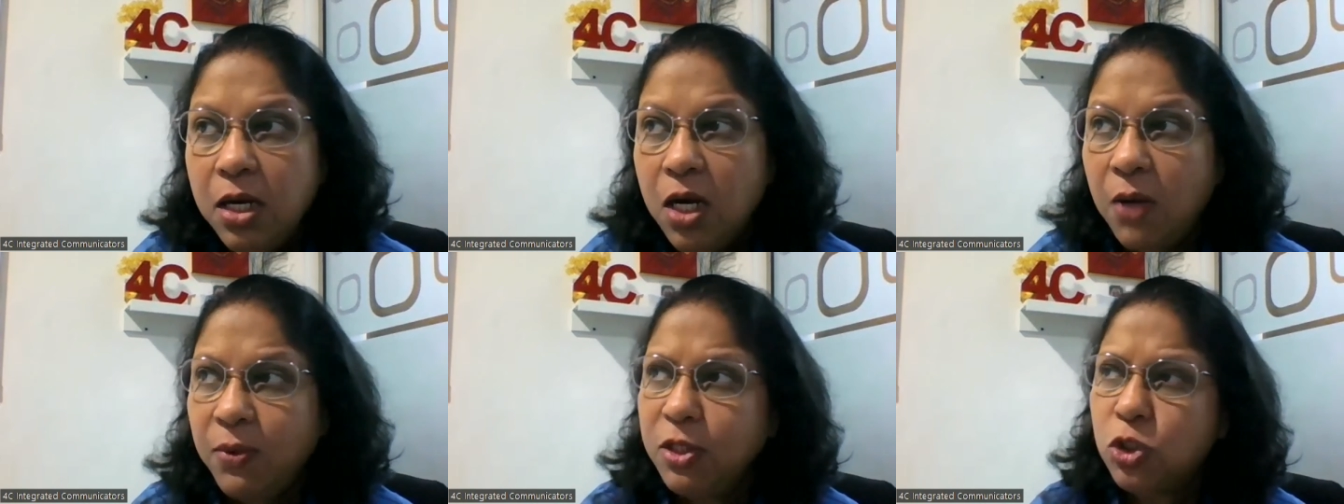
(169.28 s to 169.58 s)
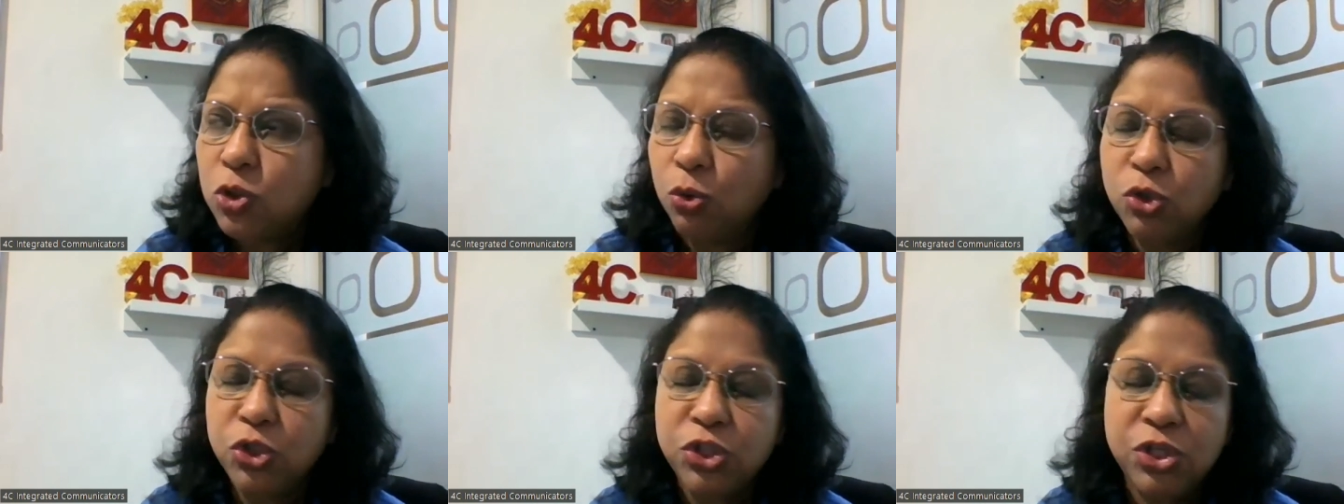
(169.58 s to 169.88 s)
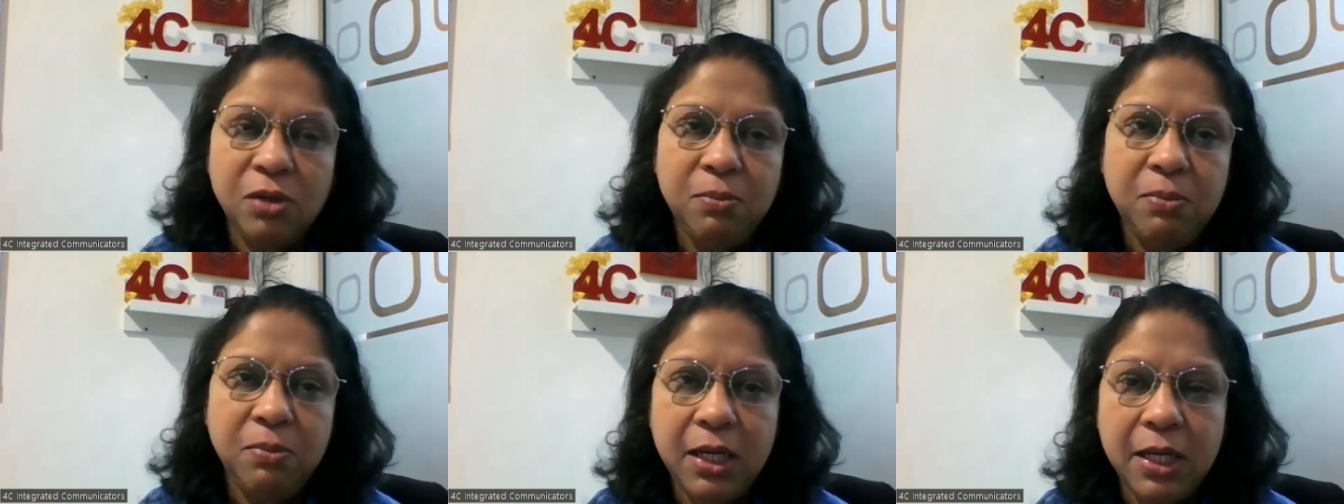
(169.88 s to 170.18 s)
I mean,
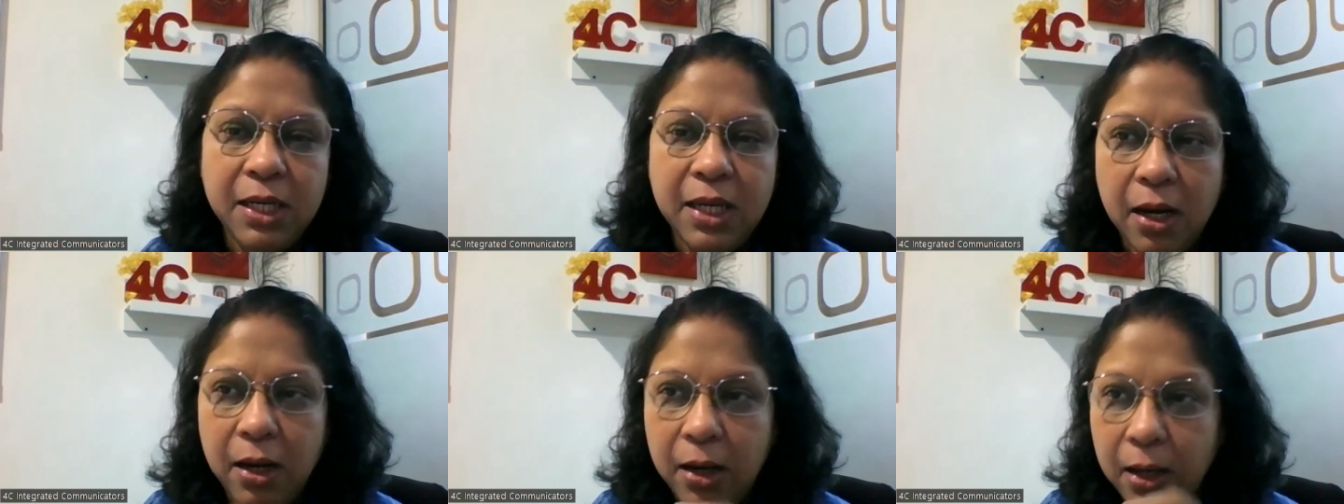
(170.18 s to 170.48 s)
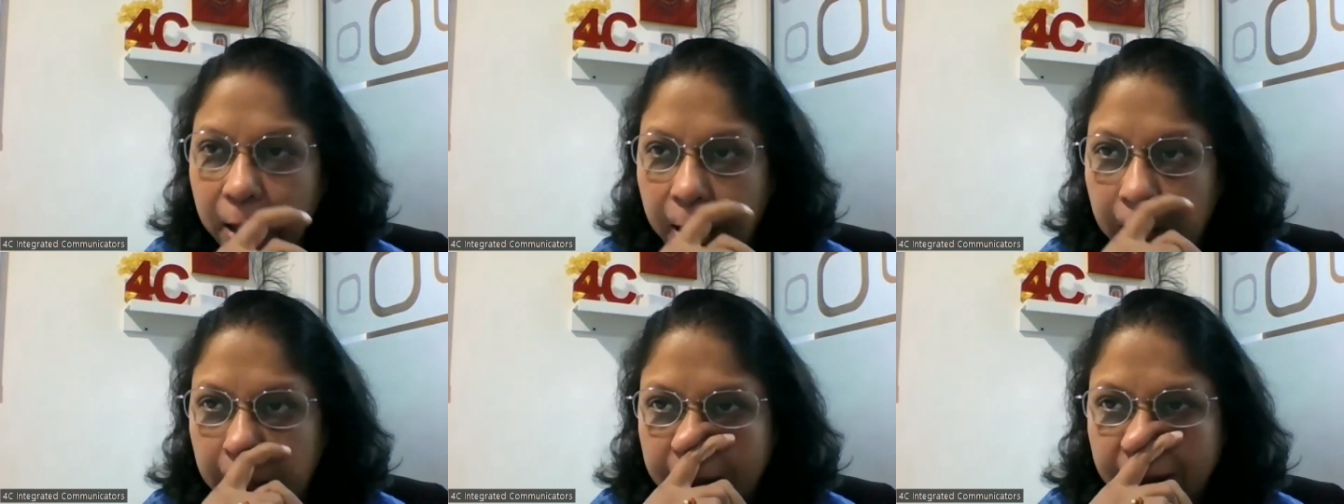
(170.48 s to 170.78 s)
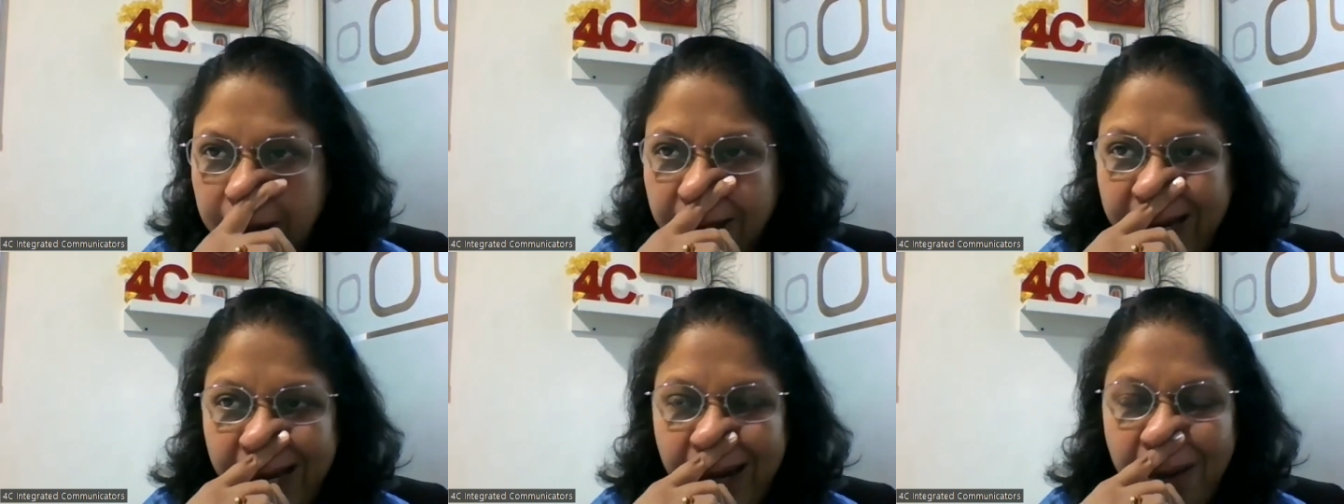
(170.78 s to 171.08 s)
social media,
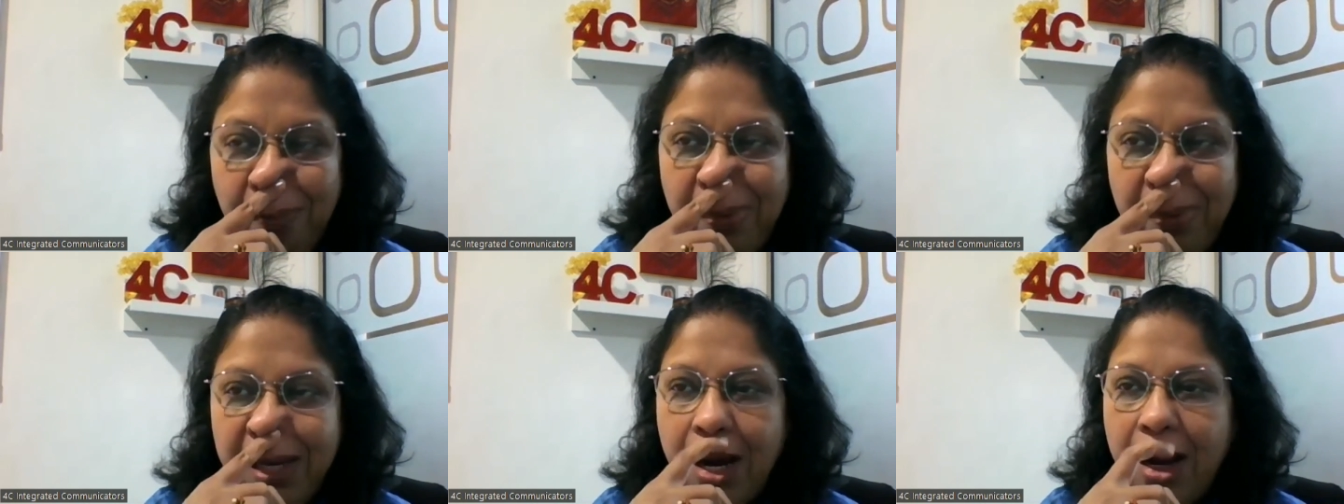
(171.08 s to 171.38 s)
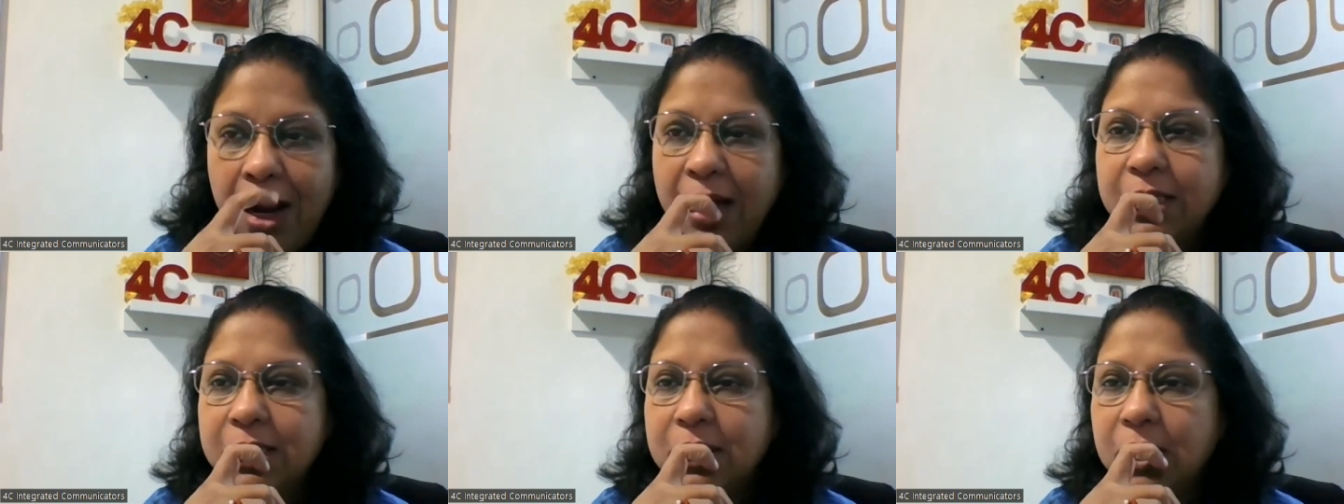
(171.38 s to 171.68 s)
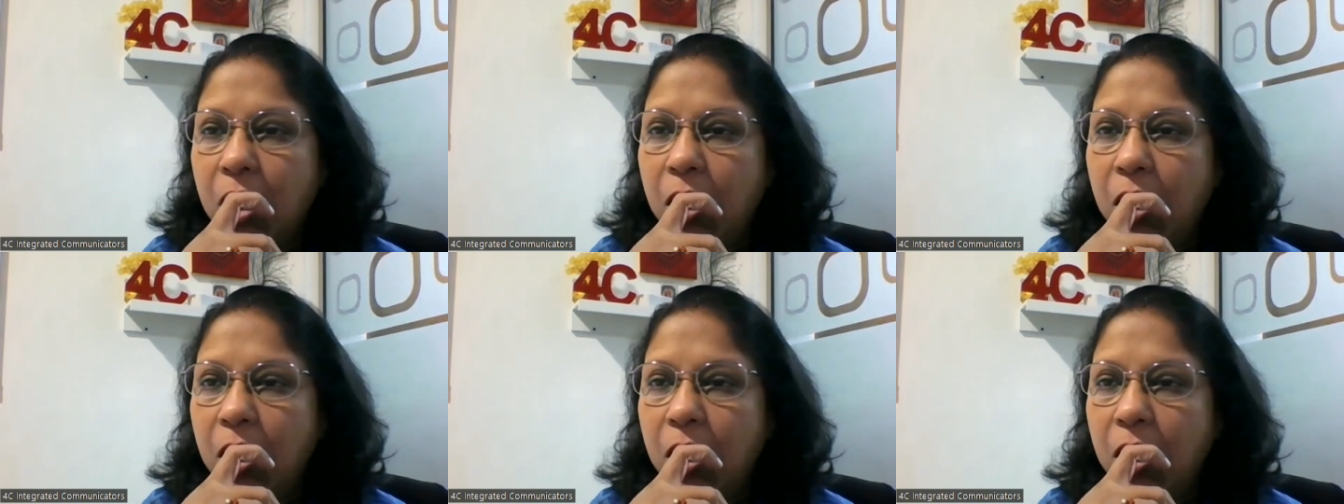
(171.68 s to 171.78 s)
the KPIs